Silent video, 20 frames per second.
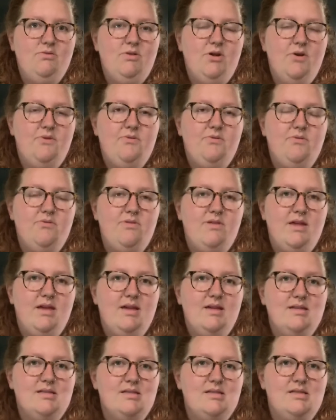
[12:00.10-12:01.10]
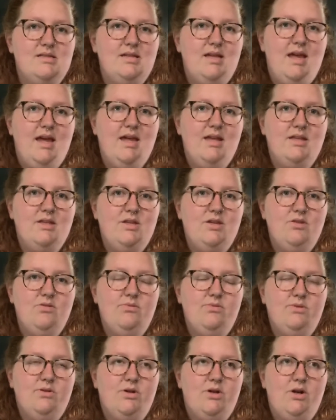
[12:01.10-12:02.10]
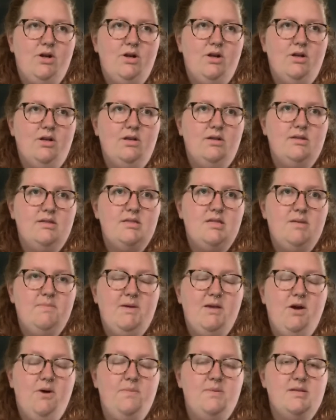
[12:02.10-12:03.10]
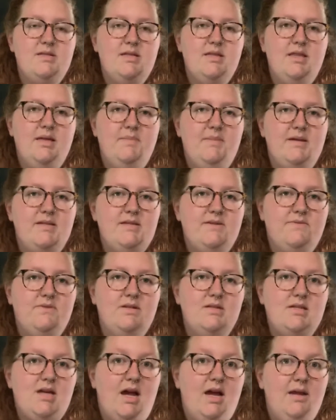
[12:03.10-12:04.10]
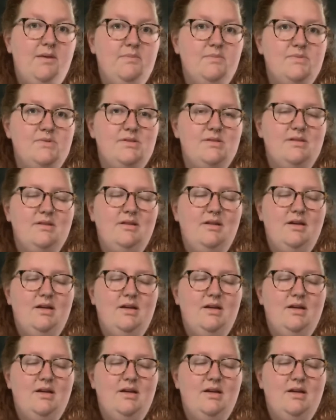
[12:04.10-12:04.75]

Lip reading: go through things and you learn to be open to them at different times.